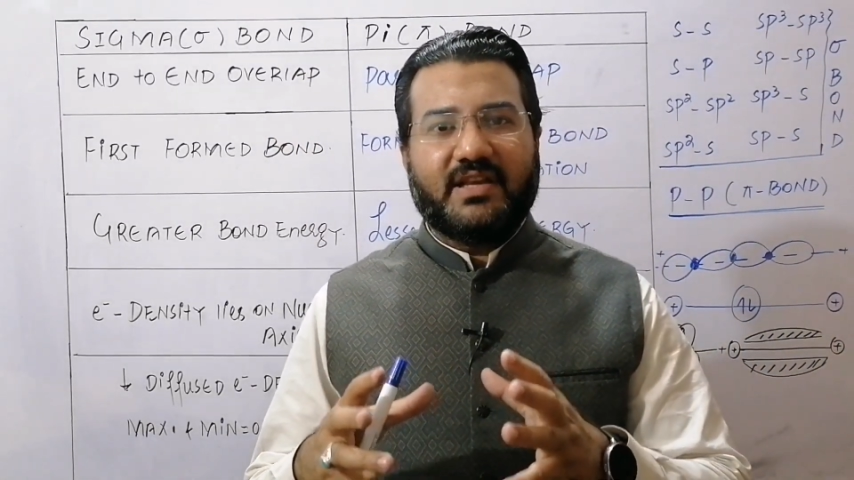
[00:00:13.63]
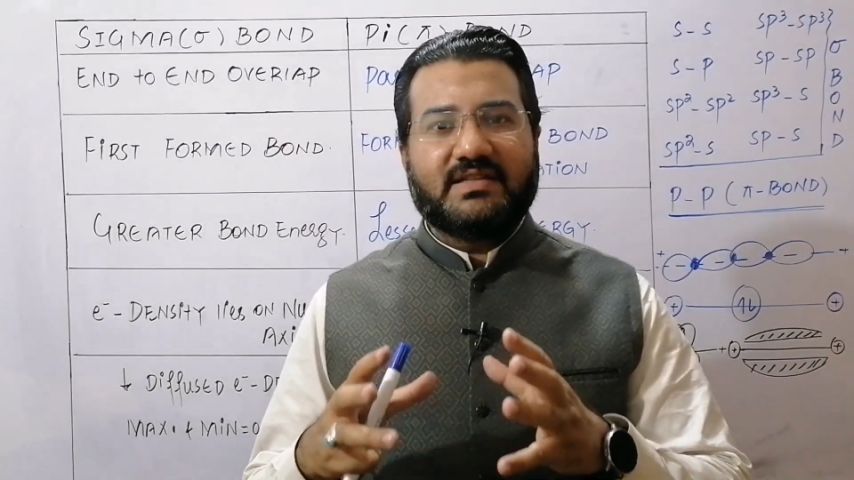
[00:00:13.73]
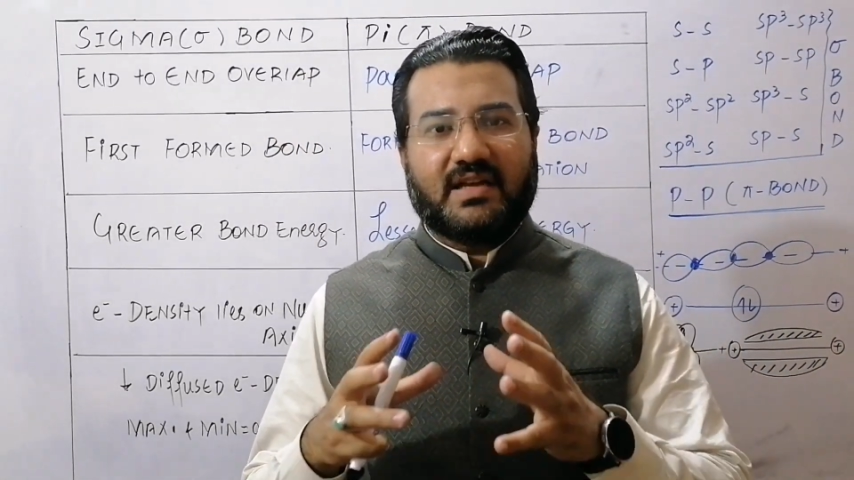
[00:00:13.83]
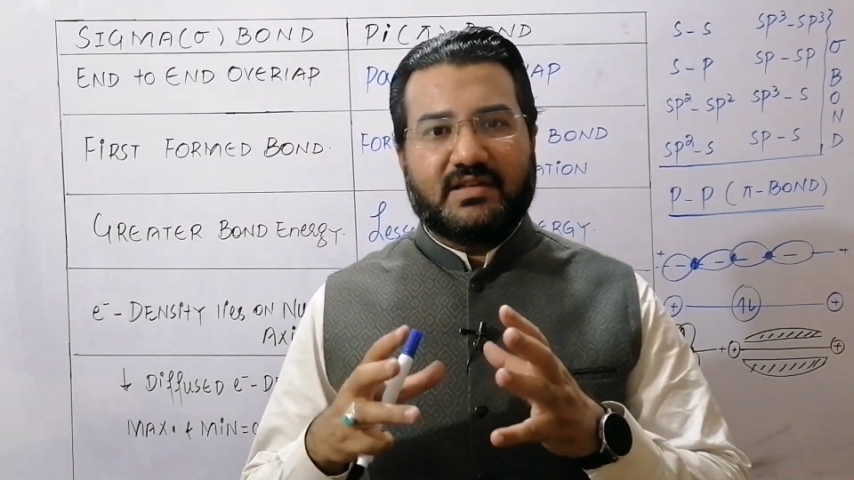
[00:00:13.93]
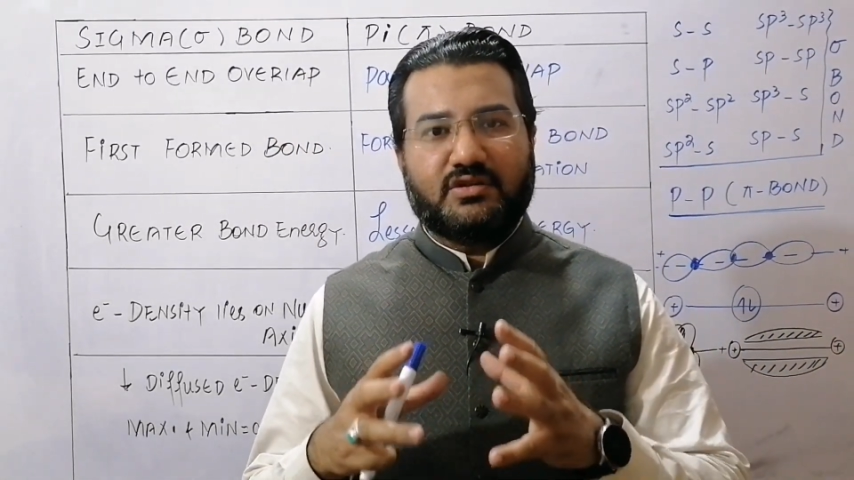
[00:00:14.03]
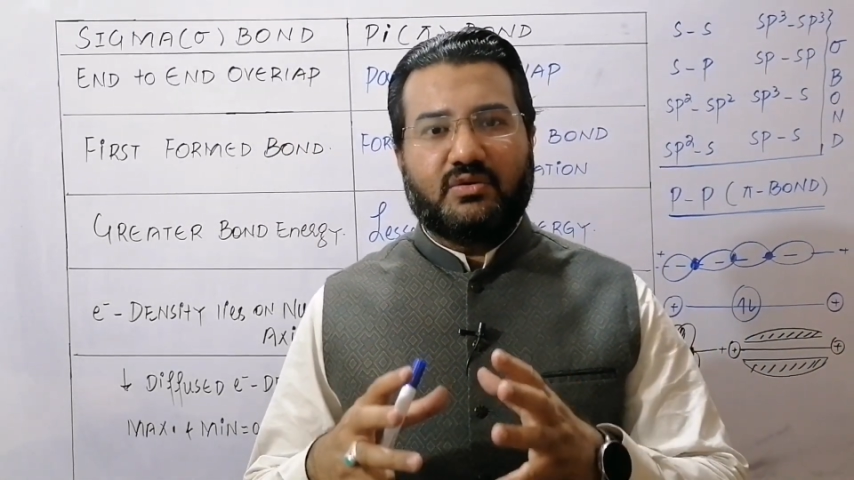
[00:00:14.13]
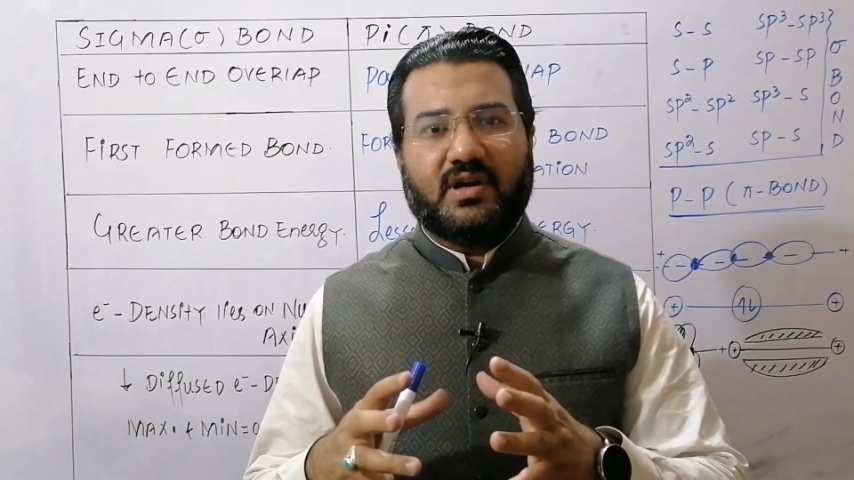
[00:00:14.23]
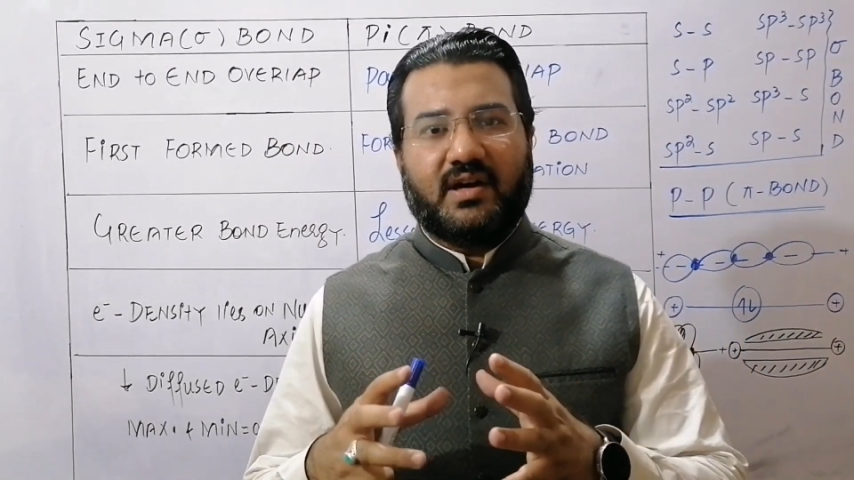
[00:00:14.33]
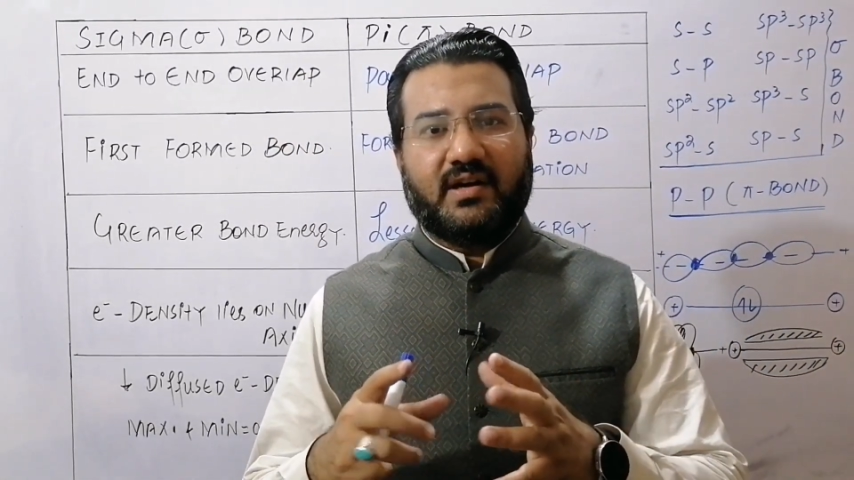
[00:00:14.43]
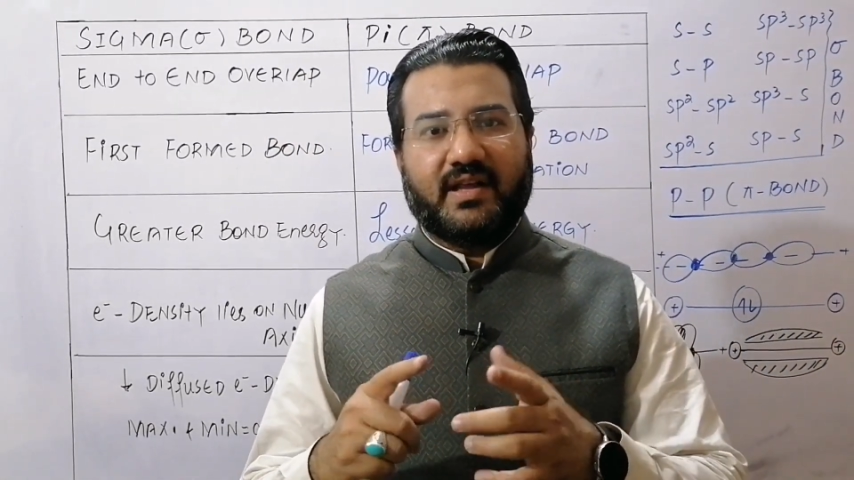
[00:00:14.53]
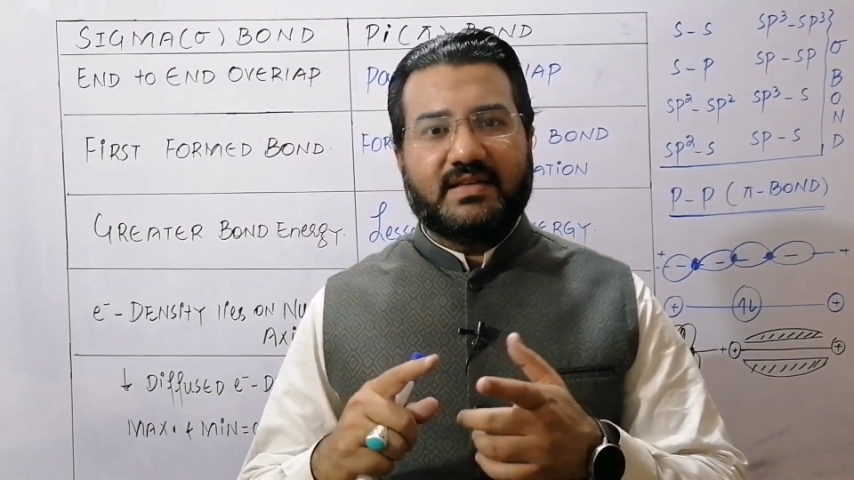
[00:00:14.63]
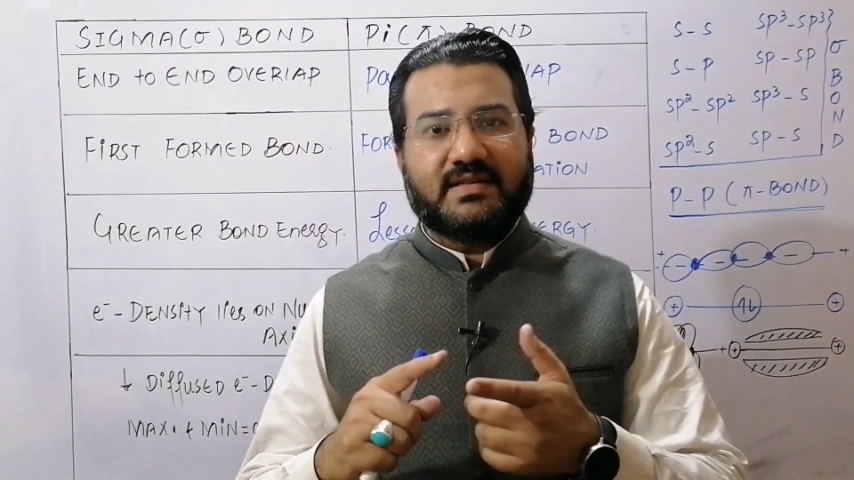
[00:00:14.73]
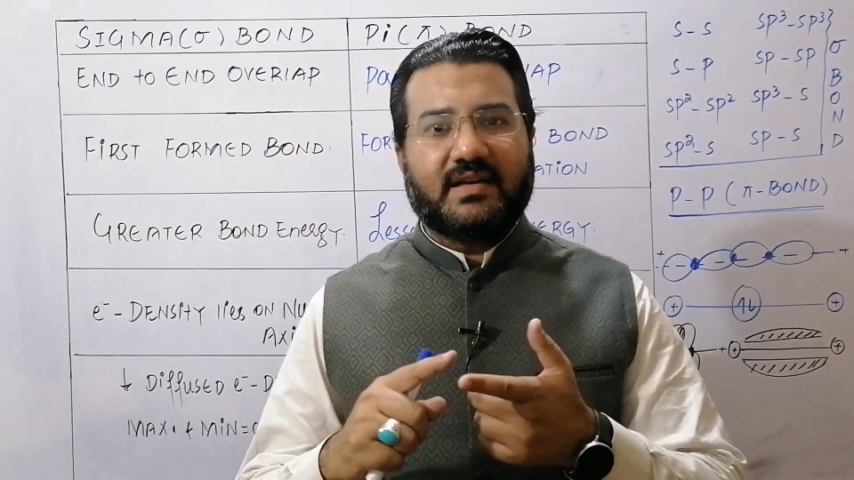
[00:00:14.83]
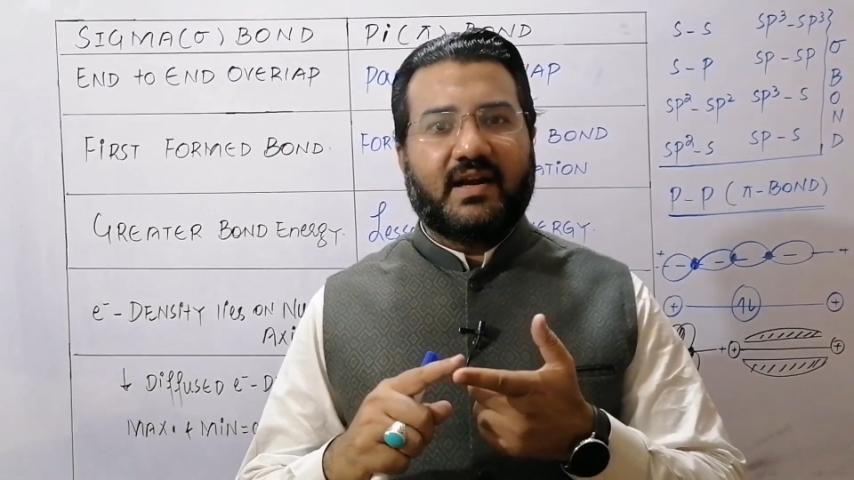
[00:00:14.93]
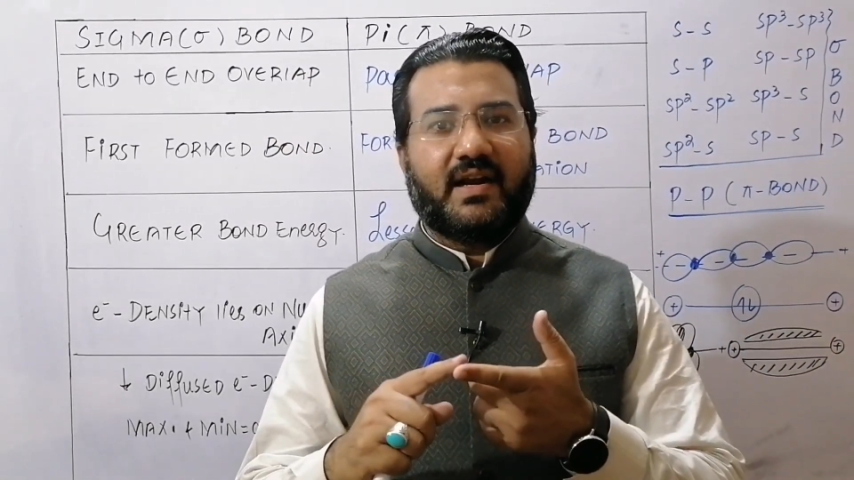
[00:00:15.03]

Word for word: is also called as